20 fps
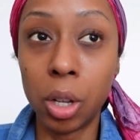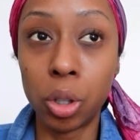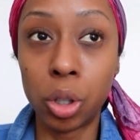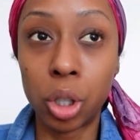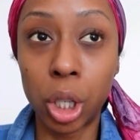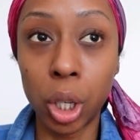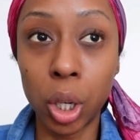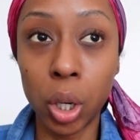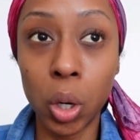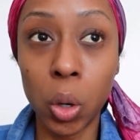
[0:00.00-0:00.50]

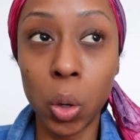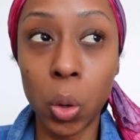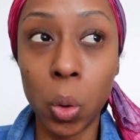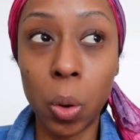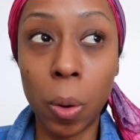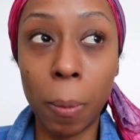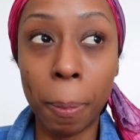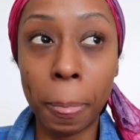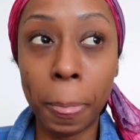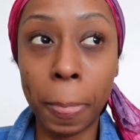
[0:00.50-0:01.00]

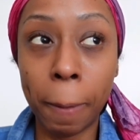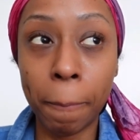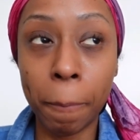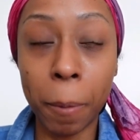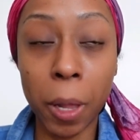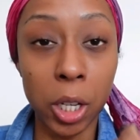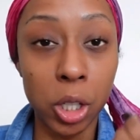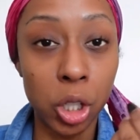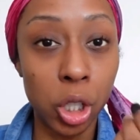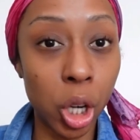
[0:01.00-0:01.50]
to
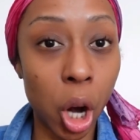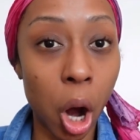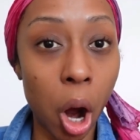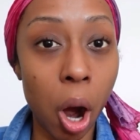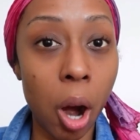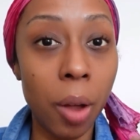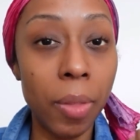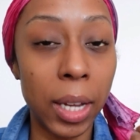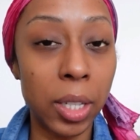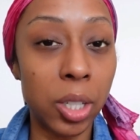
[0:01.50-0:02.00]
a
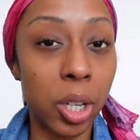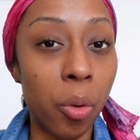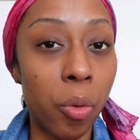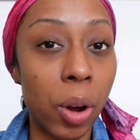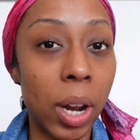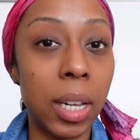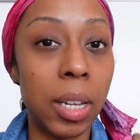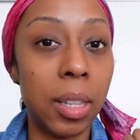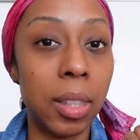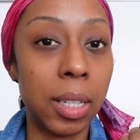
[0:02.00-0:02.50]
scar that's
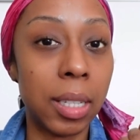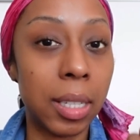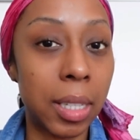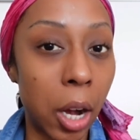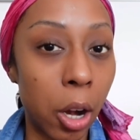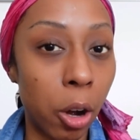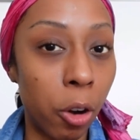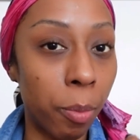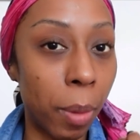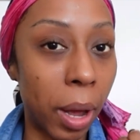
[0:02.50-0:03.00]
already in the
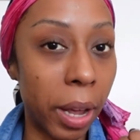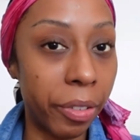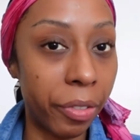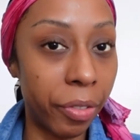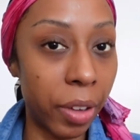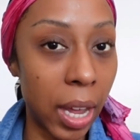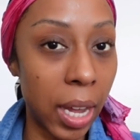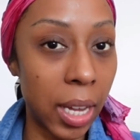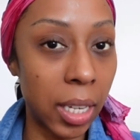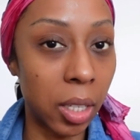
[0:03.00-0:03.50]
center of my
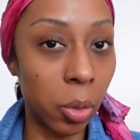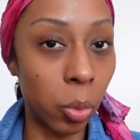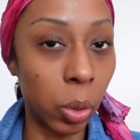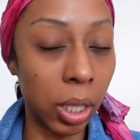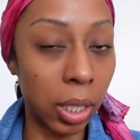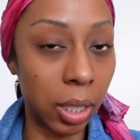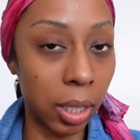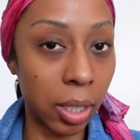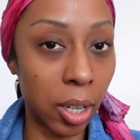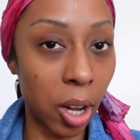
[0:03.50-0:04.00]
face with
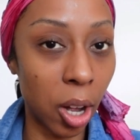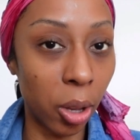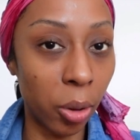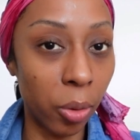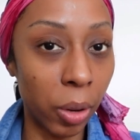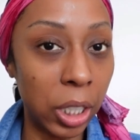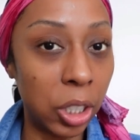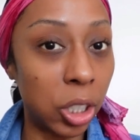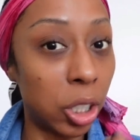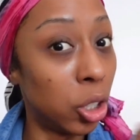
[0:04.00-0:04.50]
a
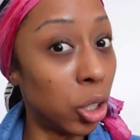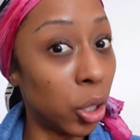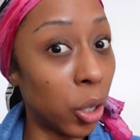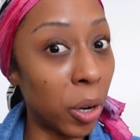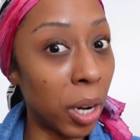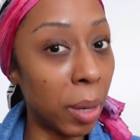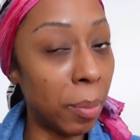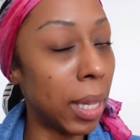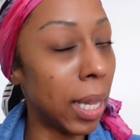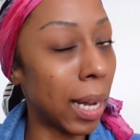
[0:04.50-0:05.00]
discoloration. Do you know
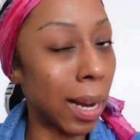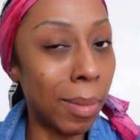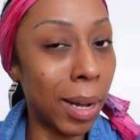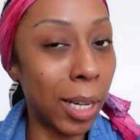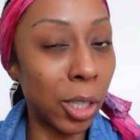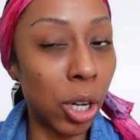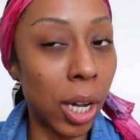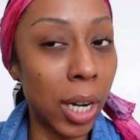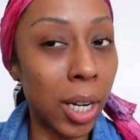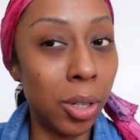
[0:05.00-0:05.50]
what I mean? Like I'm
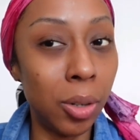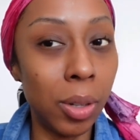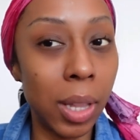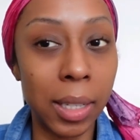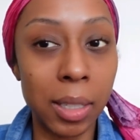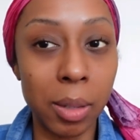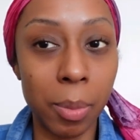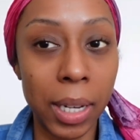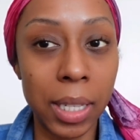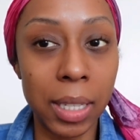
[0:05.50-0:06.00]
not trying to do
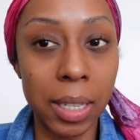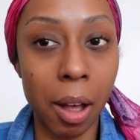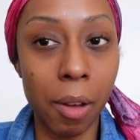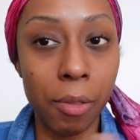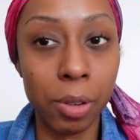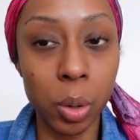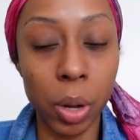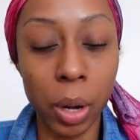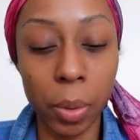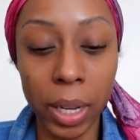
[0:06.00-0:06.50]
that to
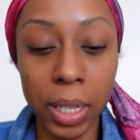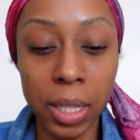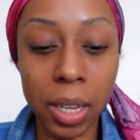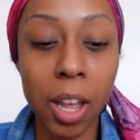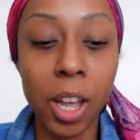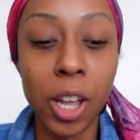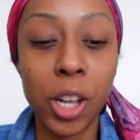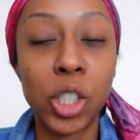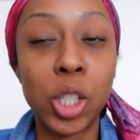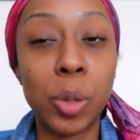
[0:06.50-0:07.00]
myself. So anyways,
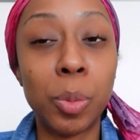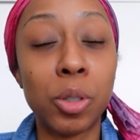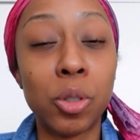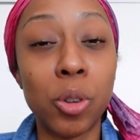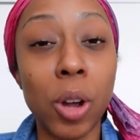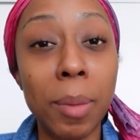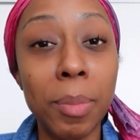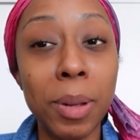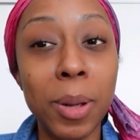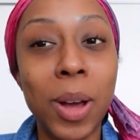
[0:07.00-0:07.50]
she
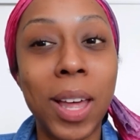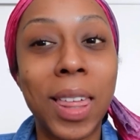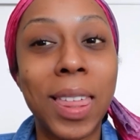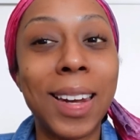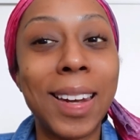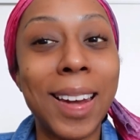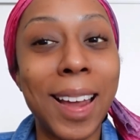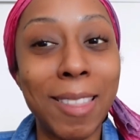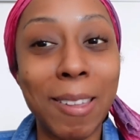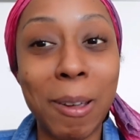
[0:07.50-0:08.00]
prescribed me with
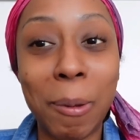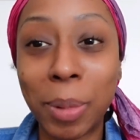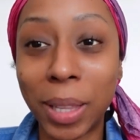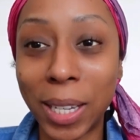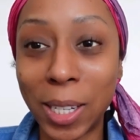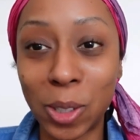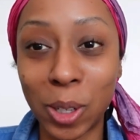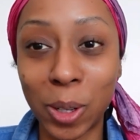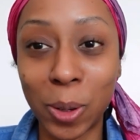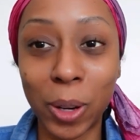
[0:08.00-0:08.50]
another
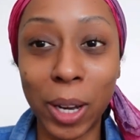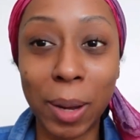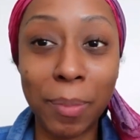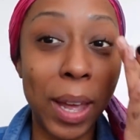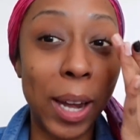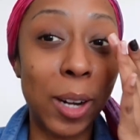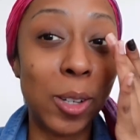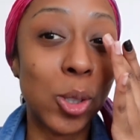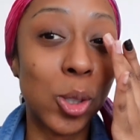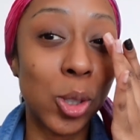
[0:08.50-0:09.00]
bleaching cream
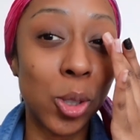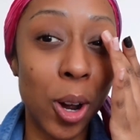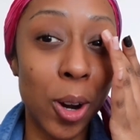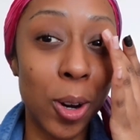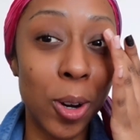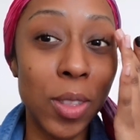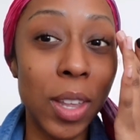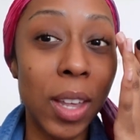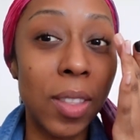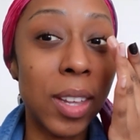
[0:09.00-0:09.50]
that is
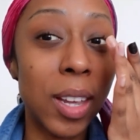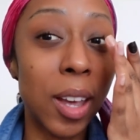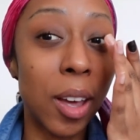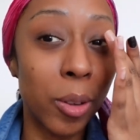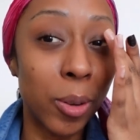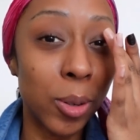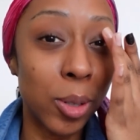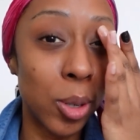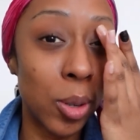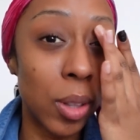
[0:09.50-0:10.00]
stronger than the
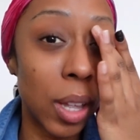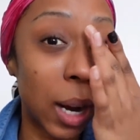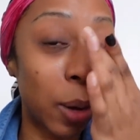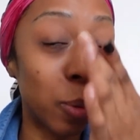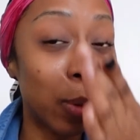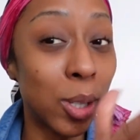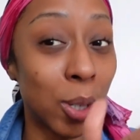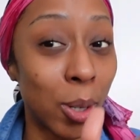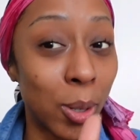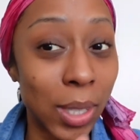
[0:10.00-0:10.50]
other two that I
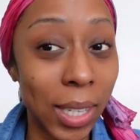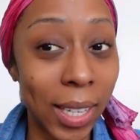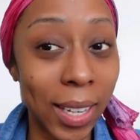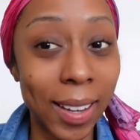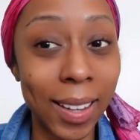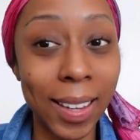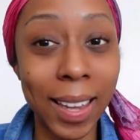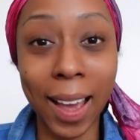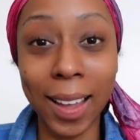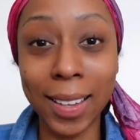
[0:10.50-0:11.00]
was
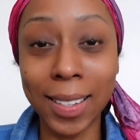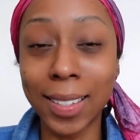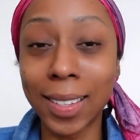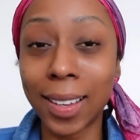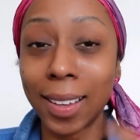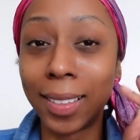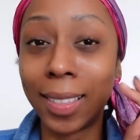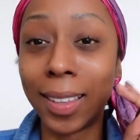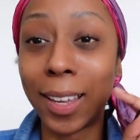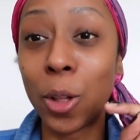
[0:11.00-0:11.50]
using. Yes,
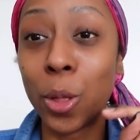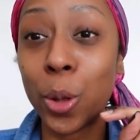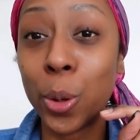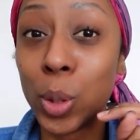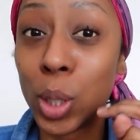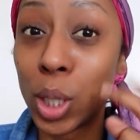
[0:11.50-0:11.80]
the other